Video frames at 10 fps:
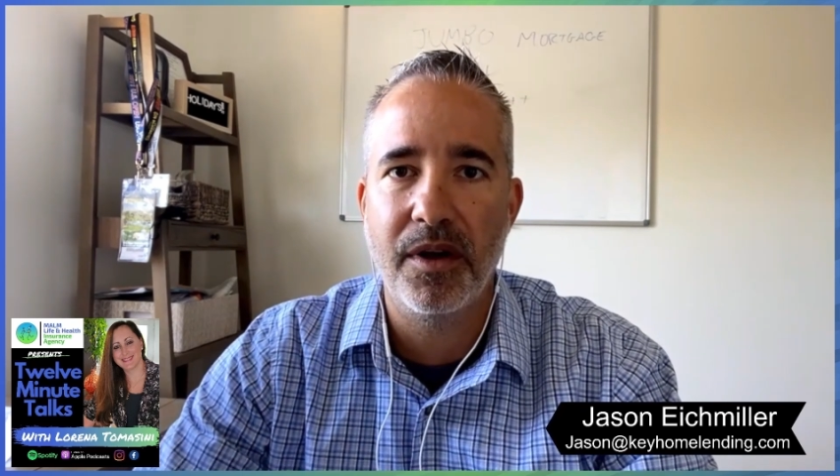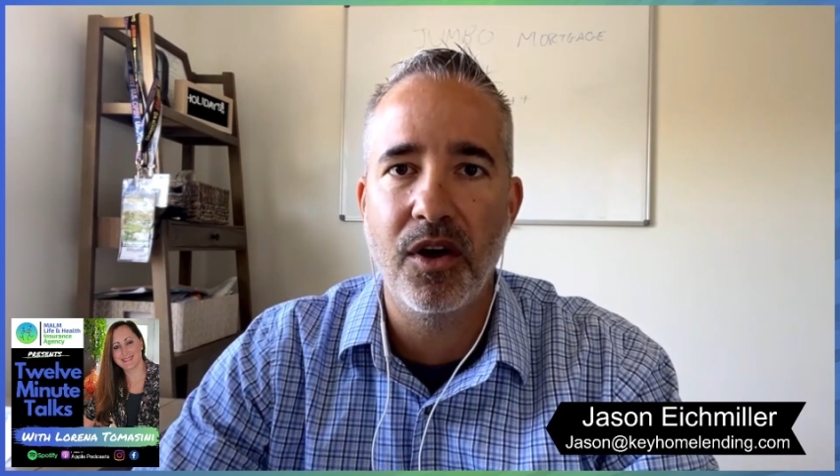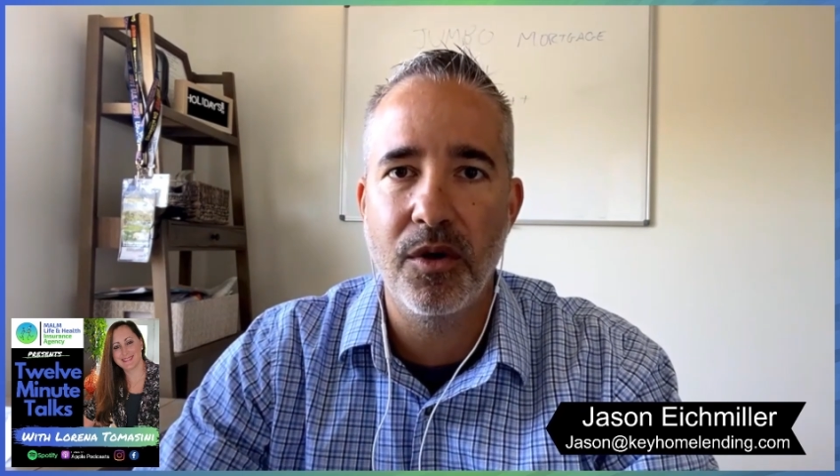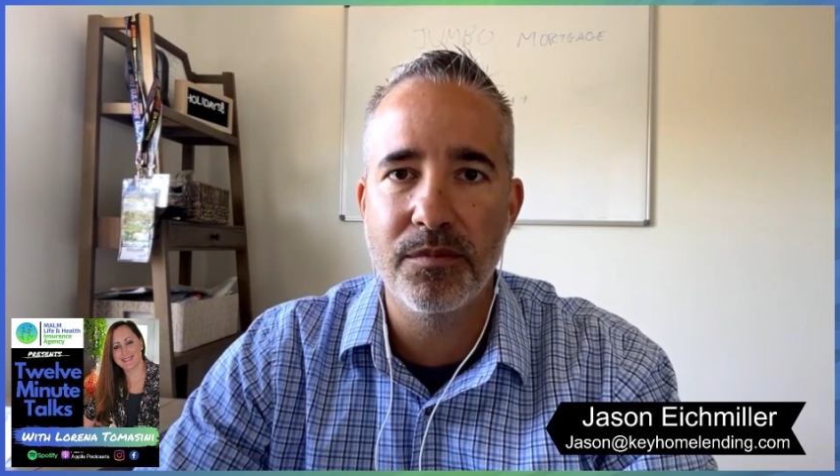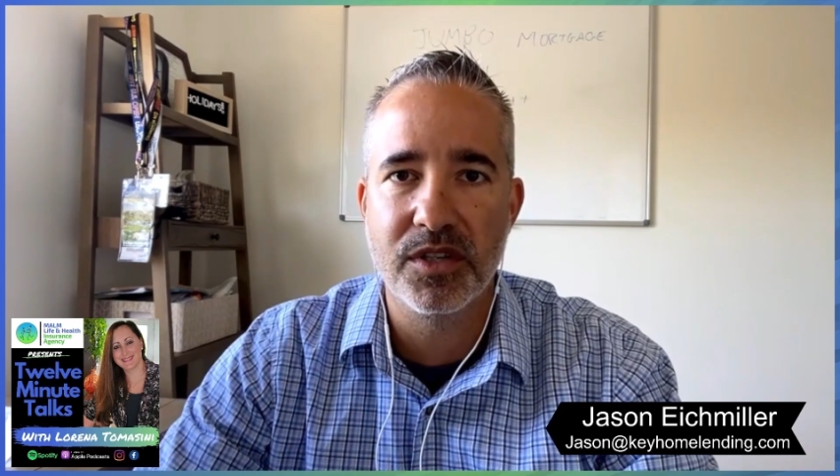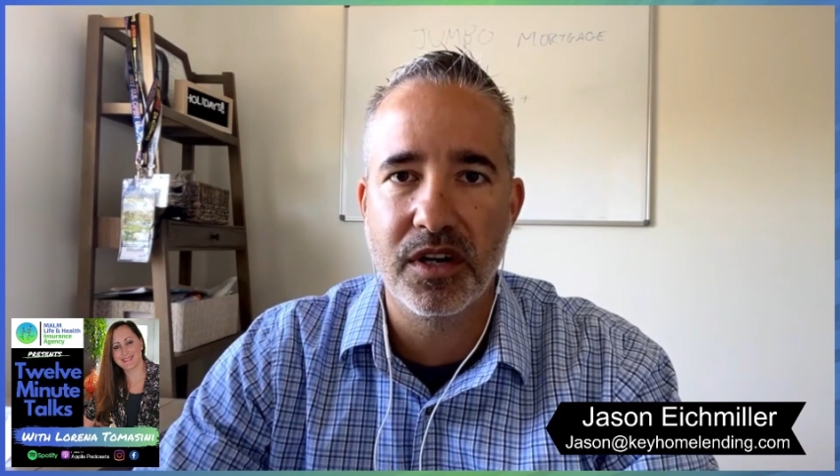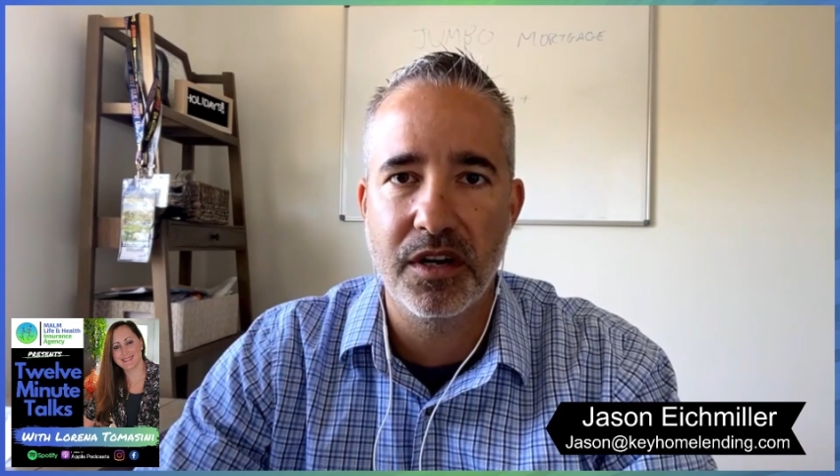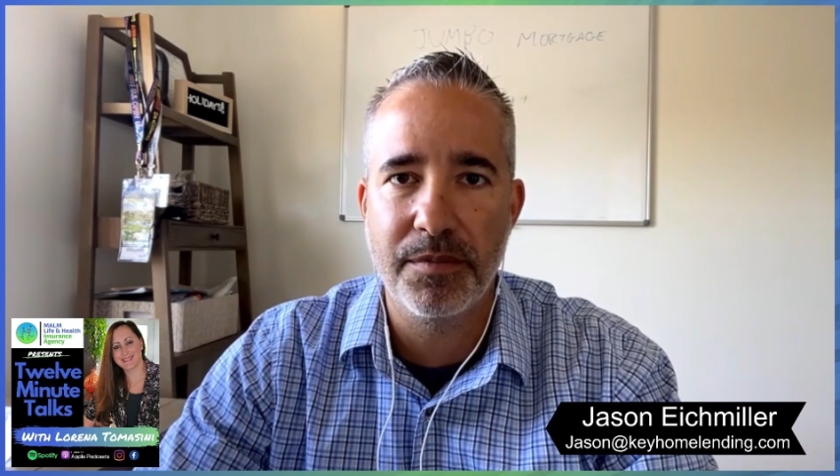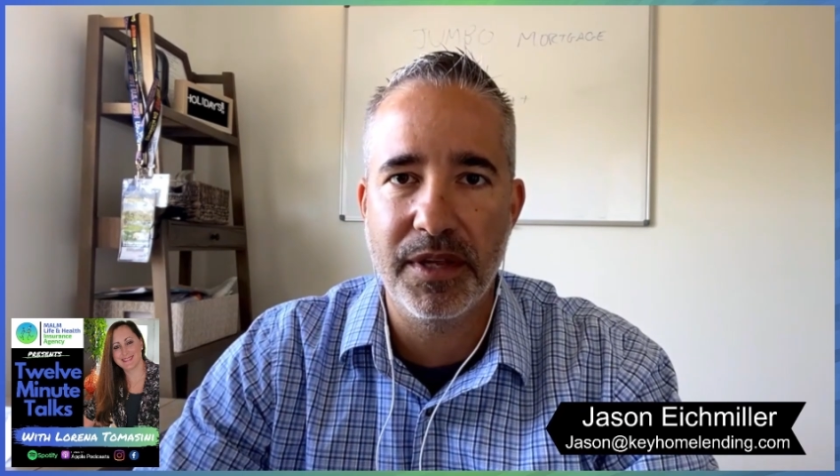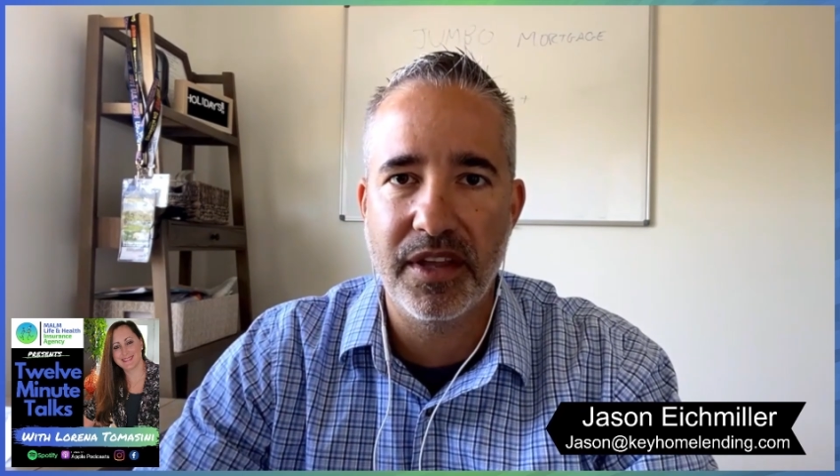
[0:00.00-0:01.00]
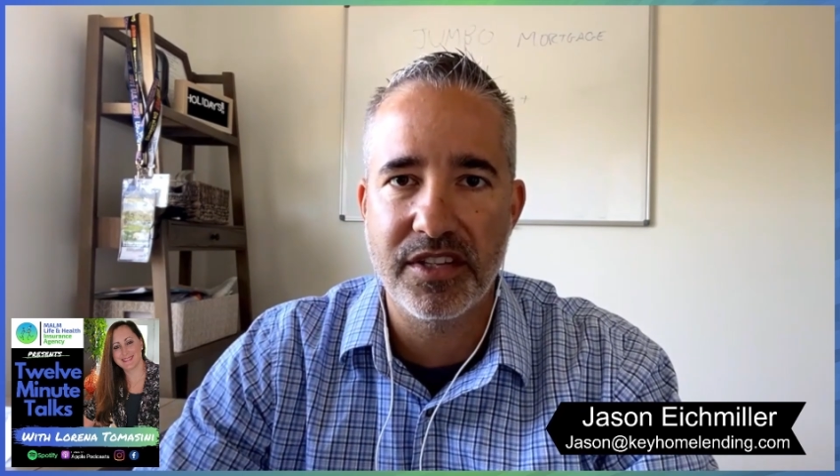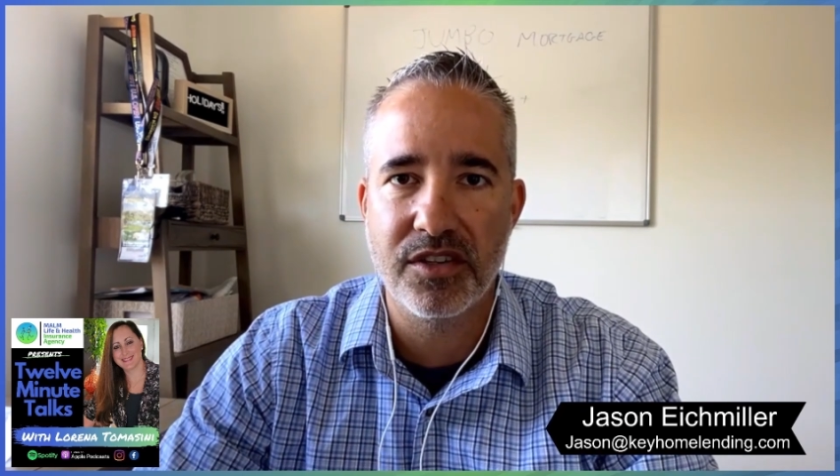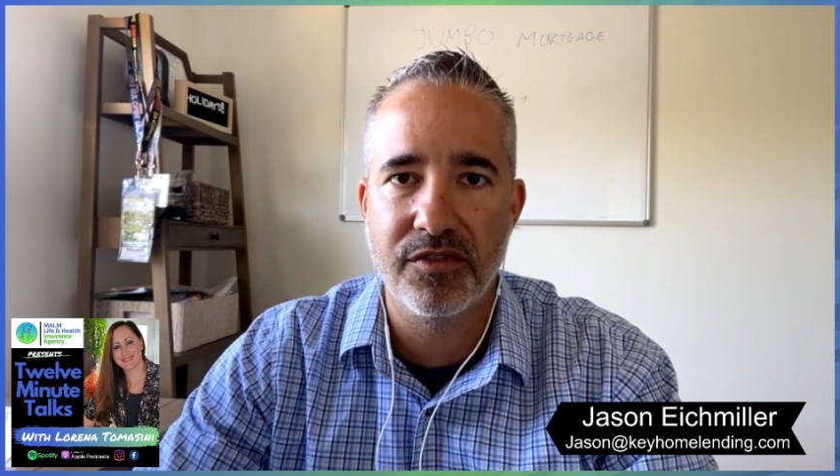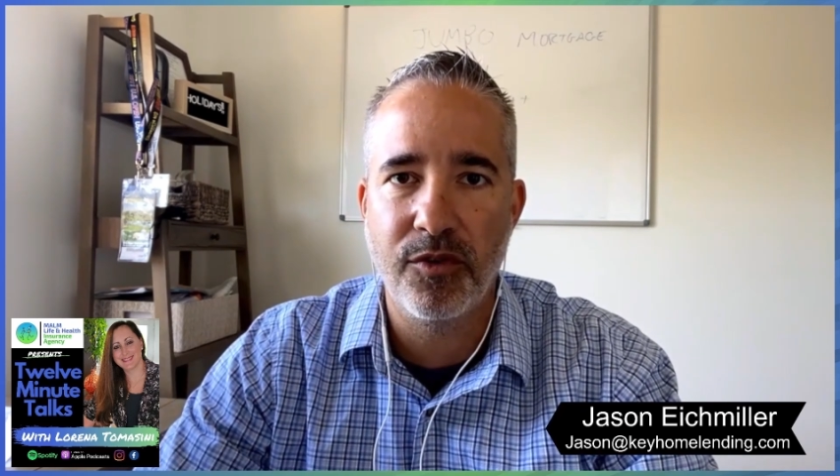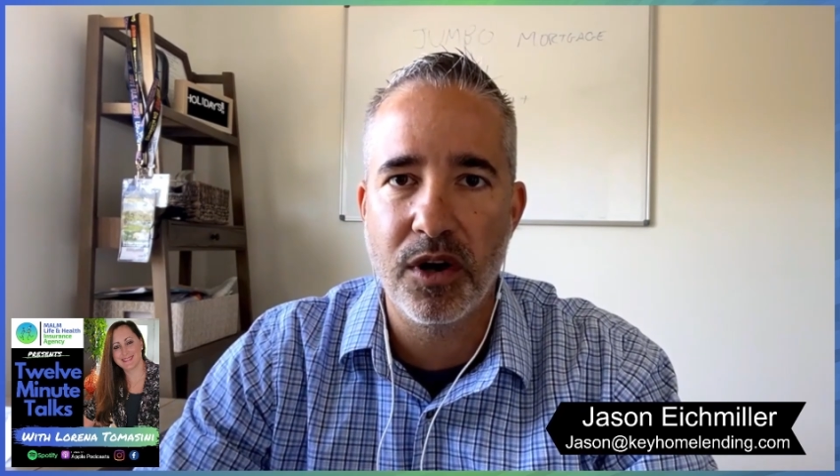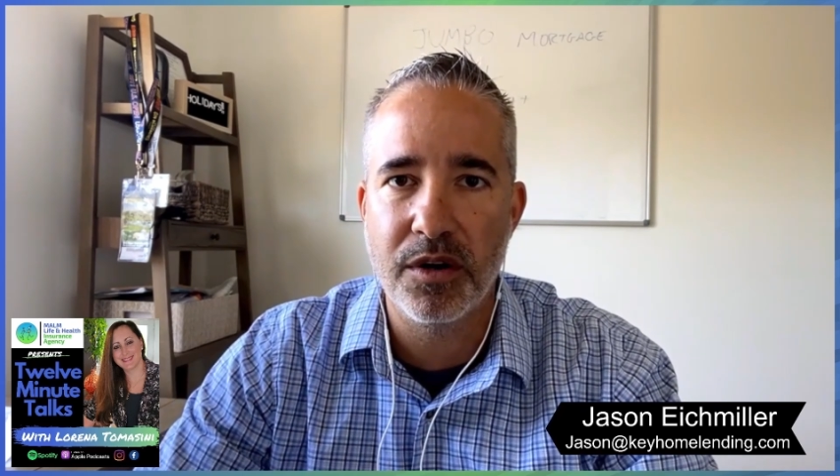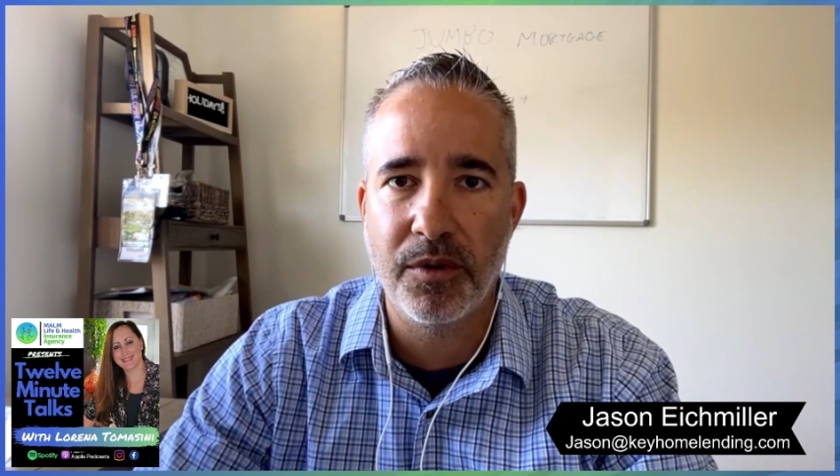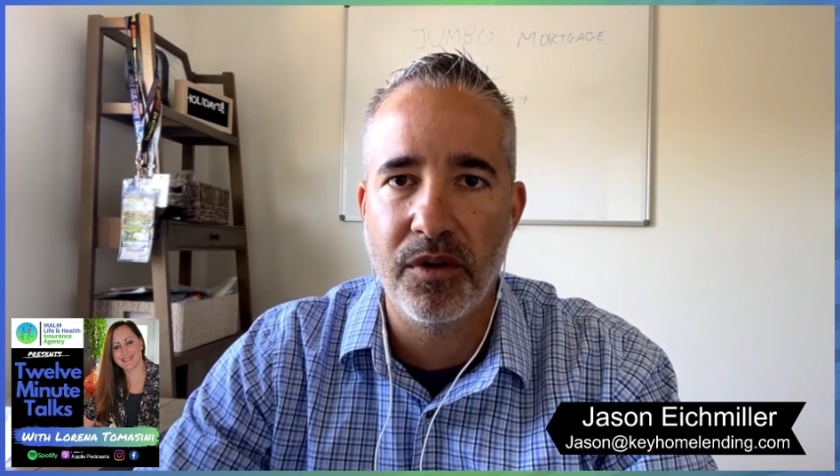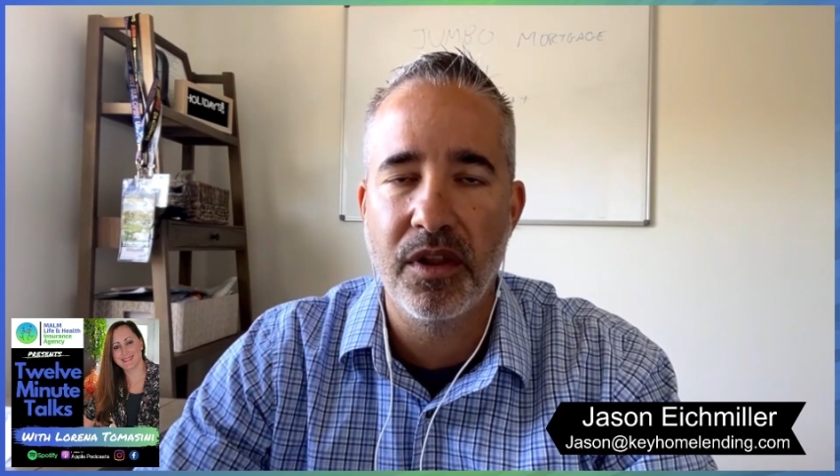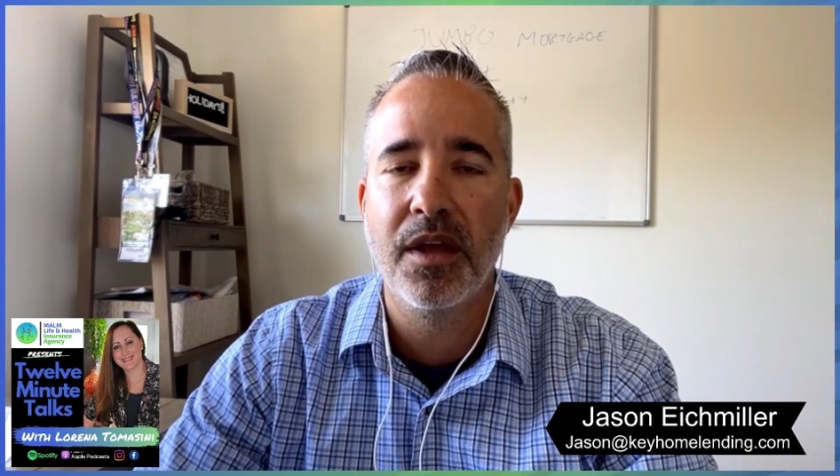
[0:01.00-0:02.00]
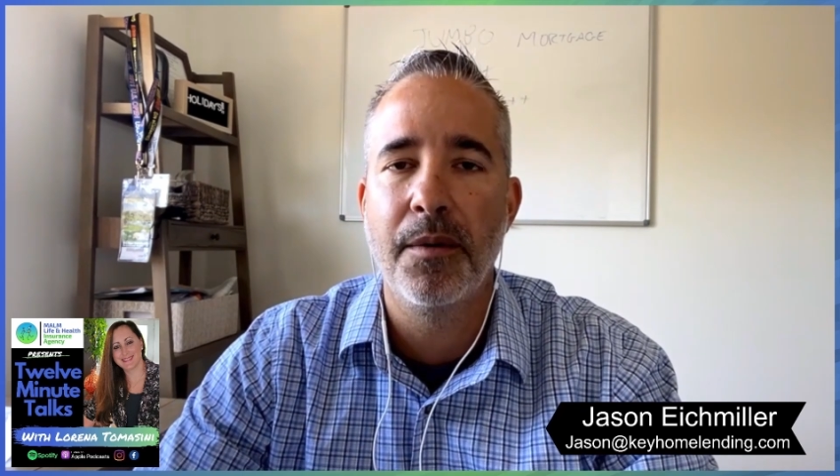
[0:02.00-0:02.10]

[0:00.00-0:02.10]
homes are going to be less affordable.